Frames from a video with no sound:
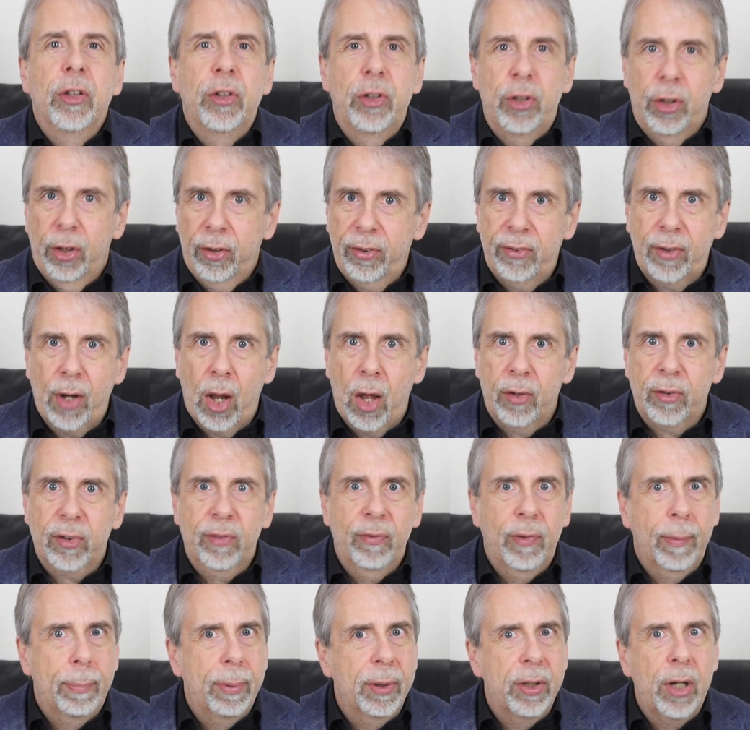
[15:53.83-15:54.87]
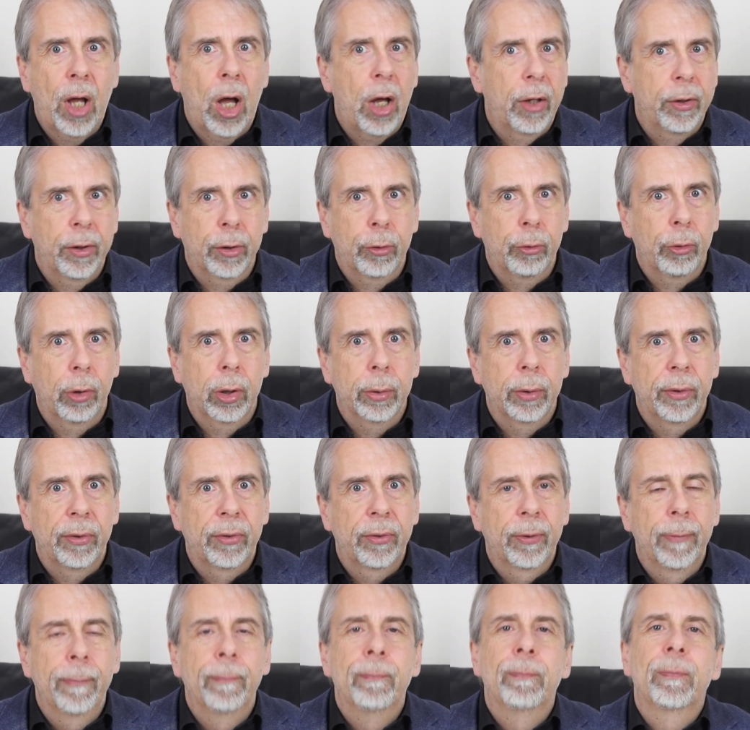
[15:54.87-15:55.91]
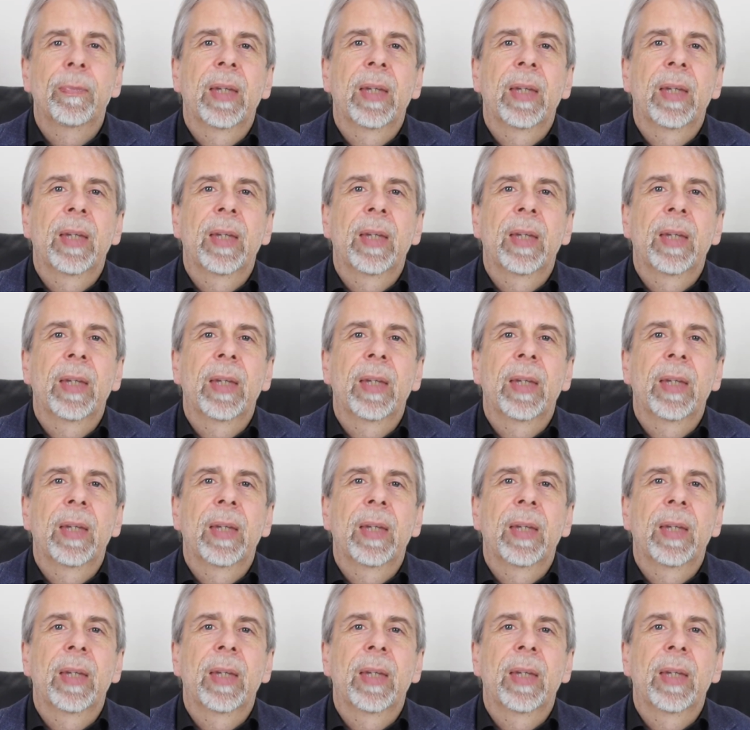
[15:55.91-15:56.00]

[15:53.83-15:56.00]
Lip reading: Just ask for banana growers.